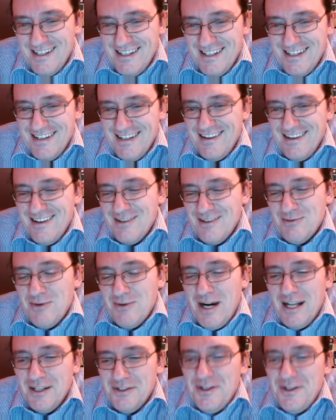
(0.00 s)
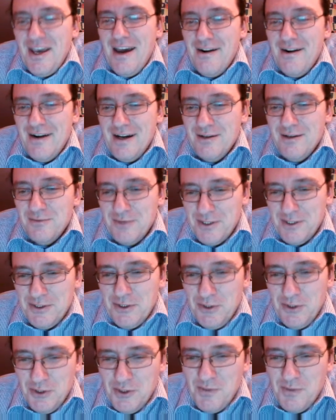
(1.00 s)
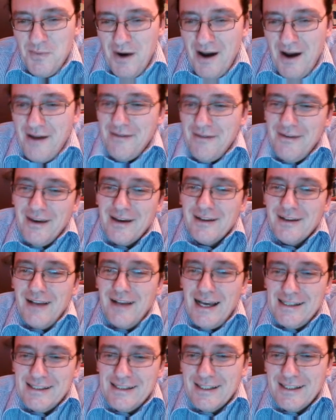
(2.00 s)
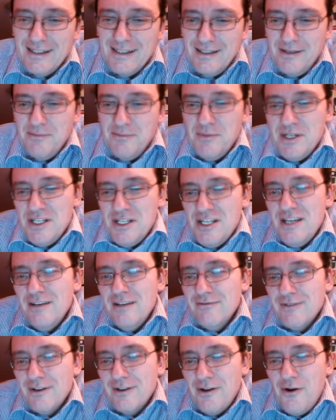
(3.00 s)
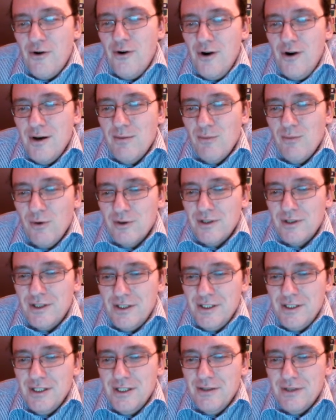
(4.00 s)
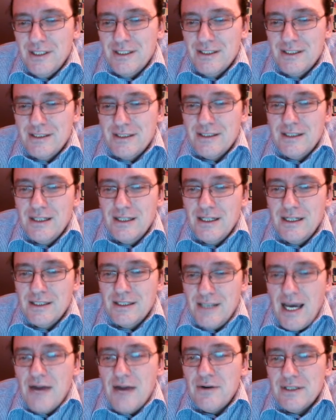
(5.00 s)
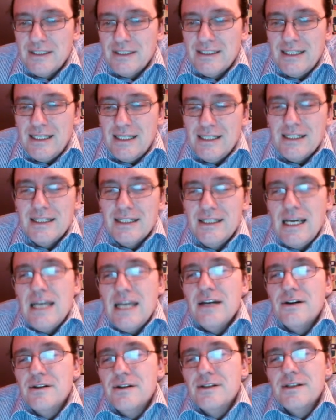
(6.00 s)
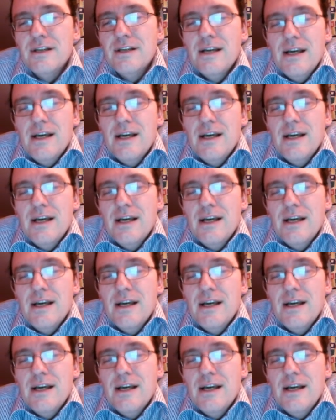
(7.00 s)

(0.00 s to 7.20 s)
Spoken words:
while terror was used by the classical and medieval and early modern tyrants and dictators,